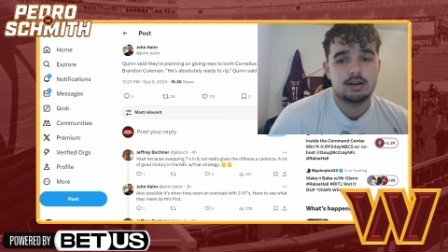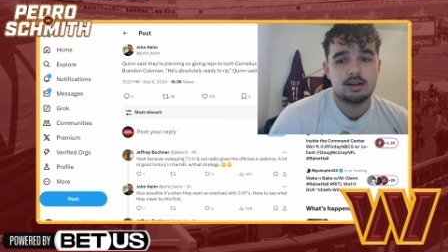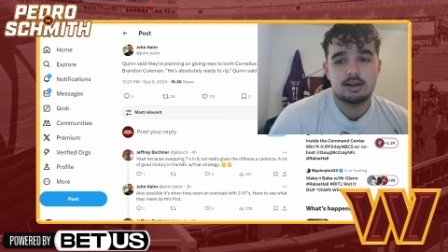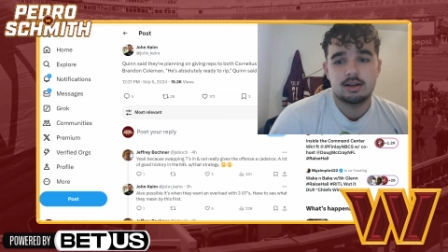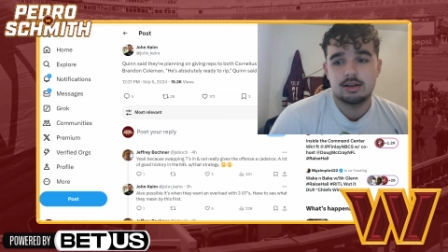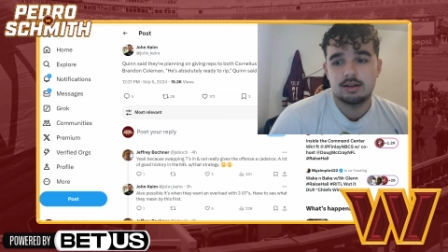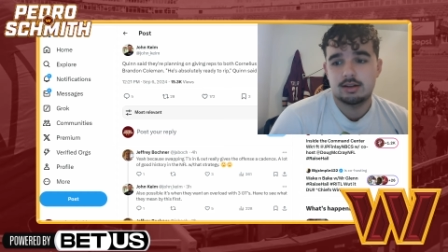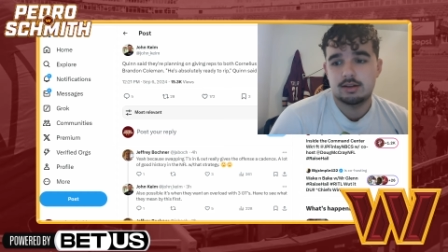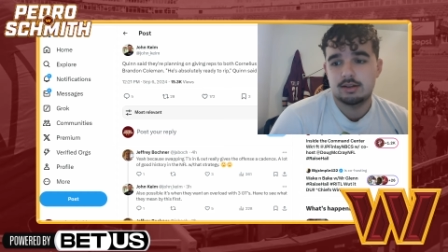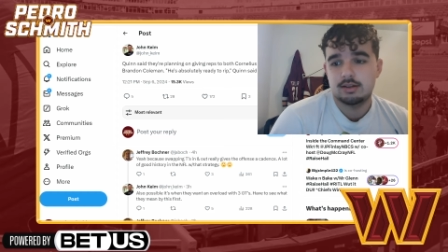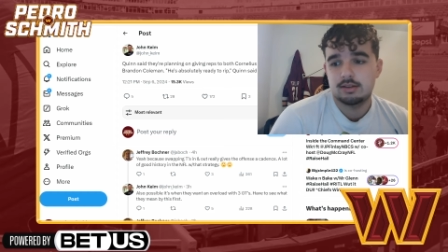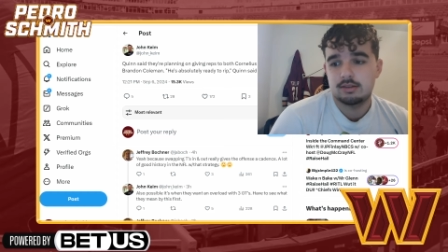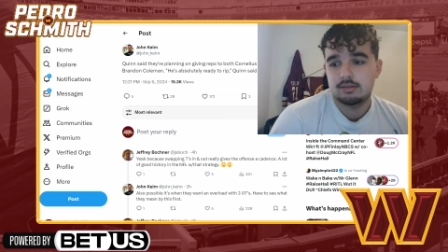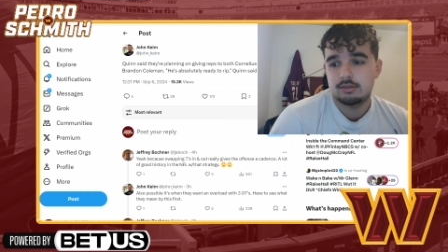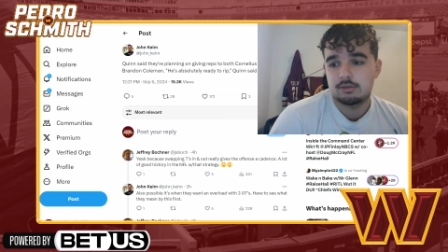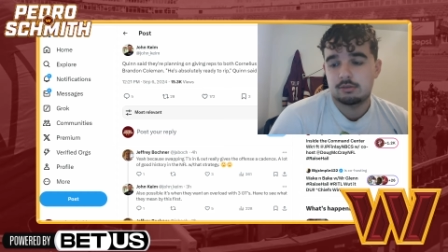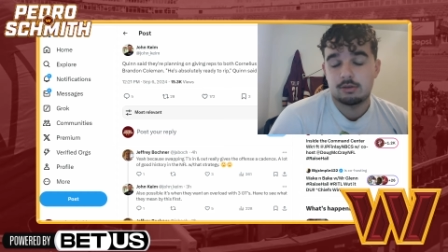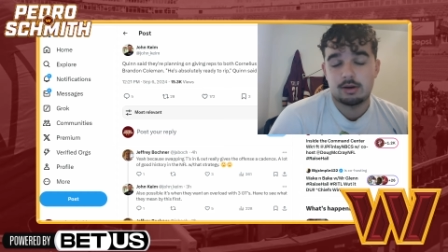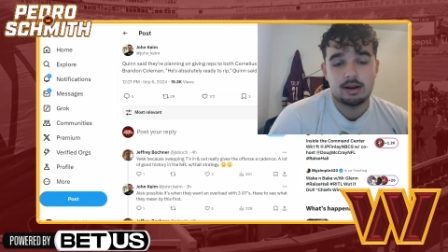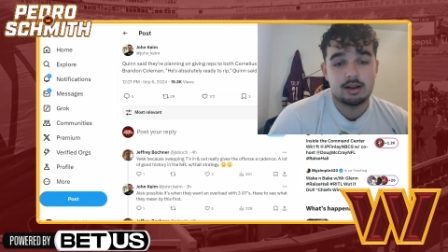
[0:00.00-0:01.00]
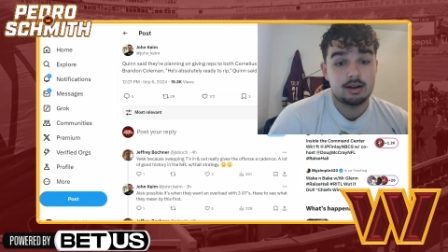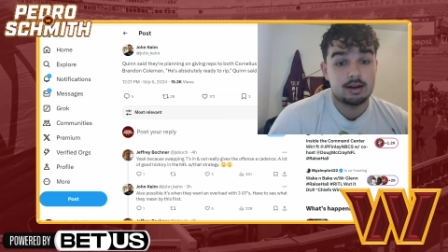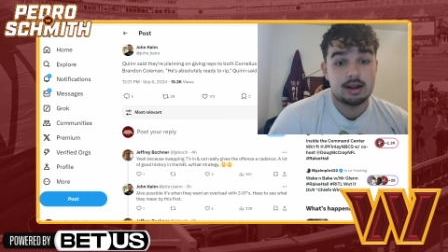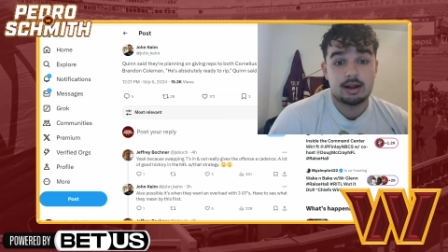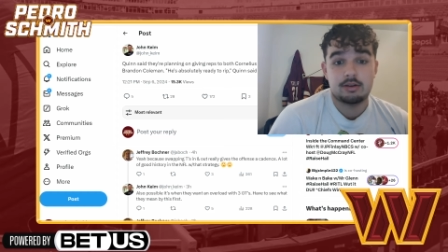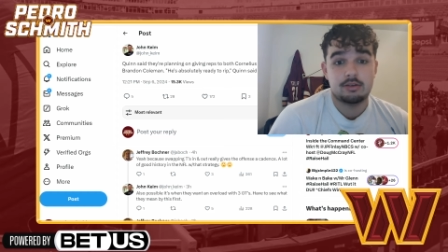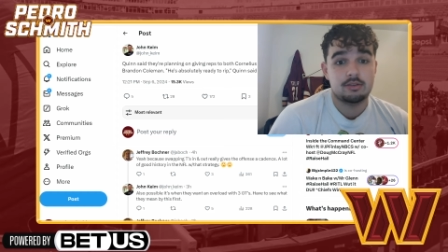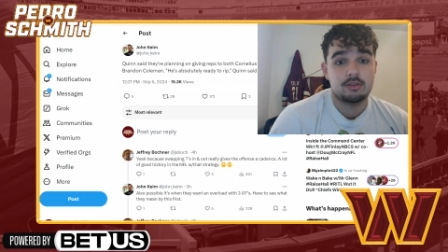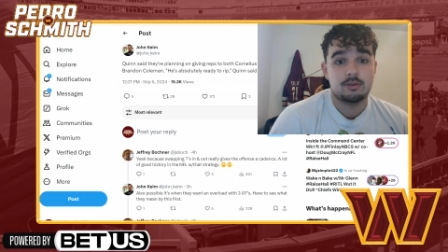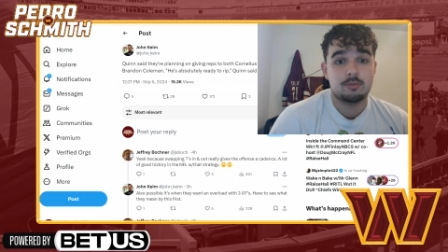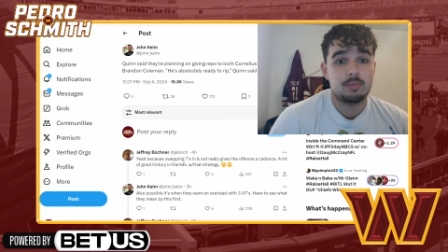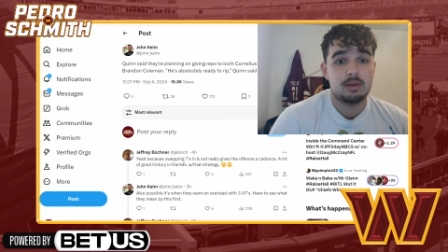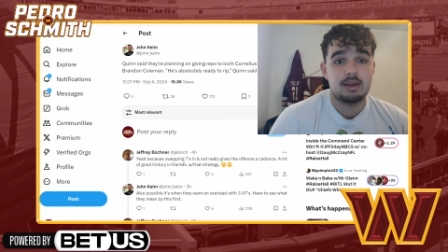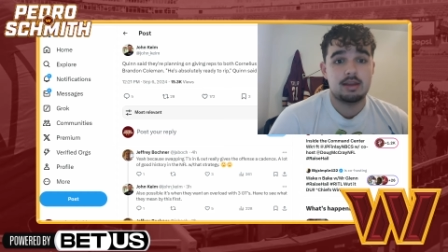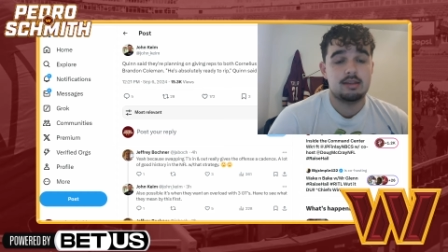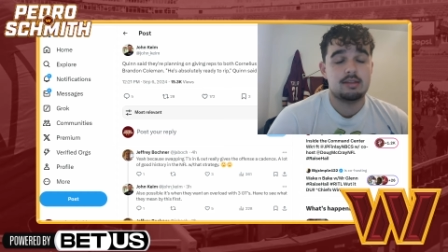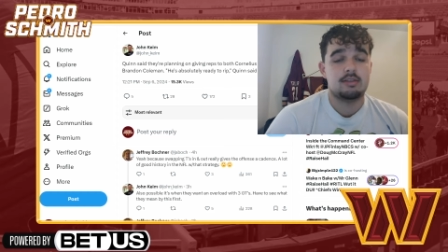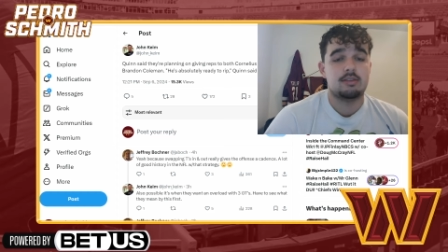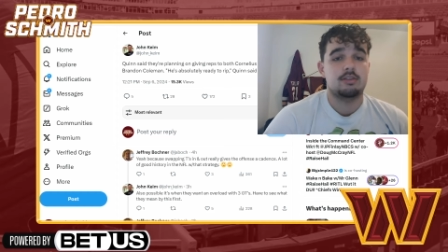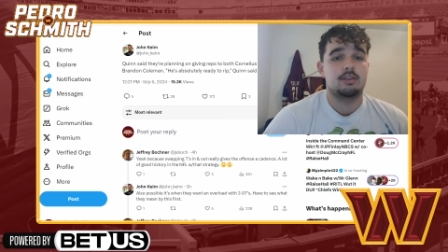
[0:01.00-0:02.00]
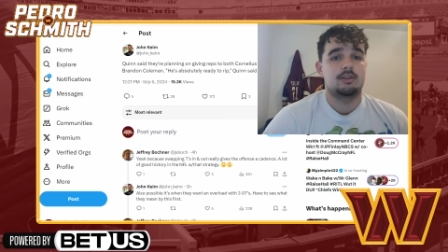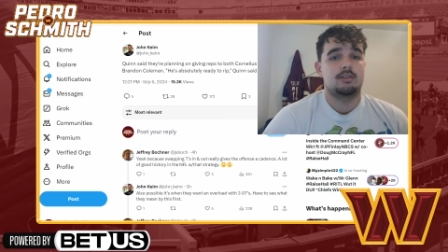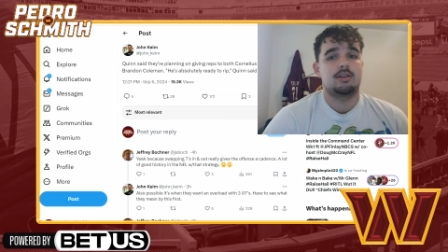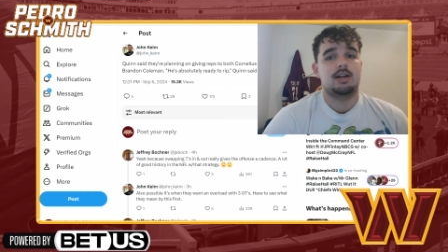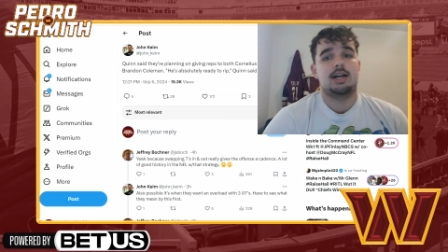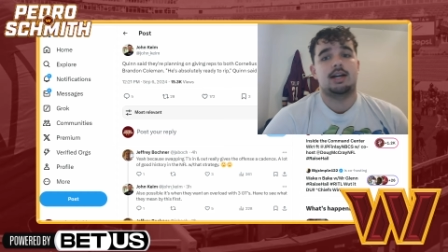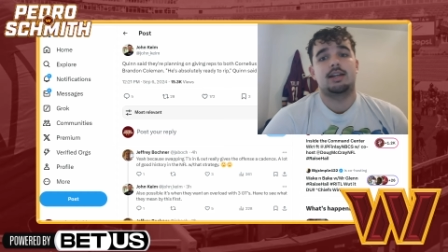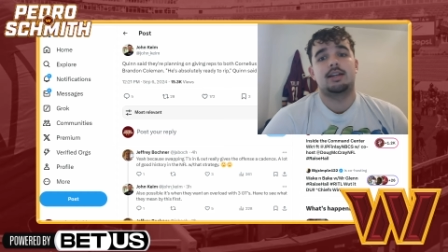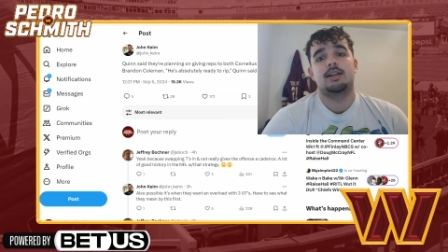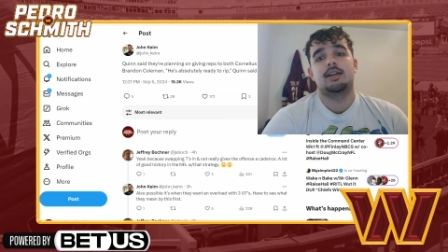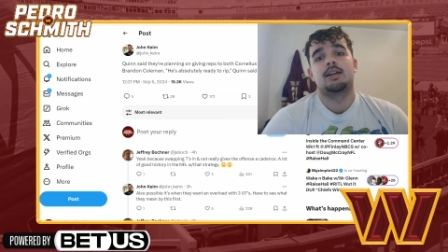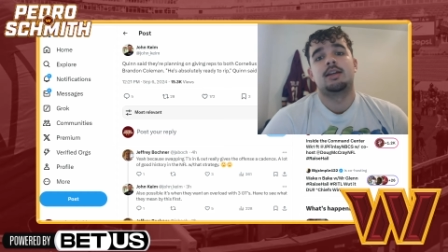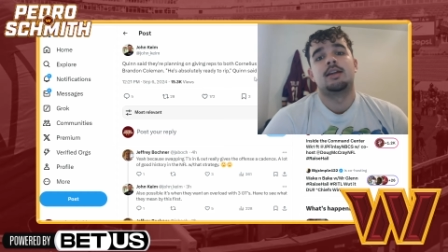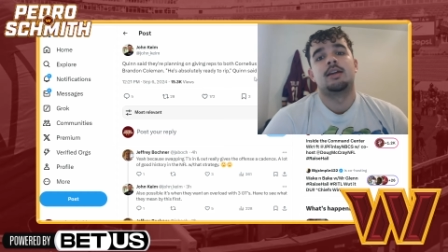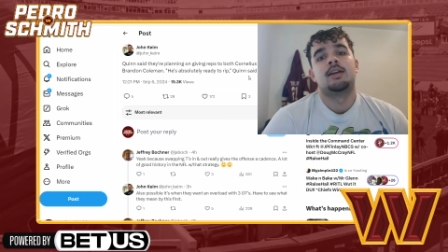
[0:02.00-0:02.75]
uh, ran out of space, so I had to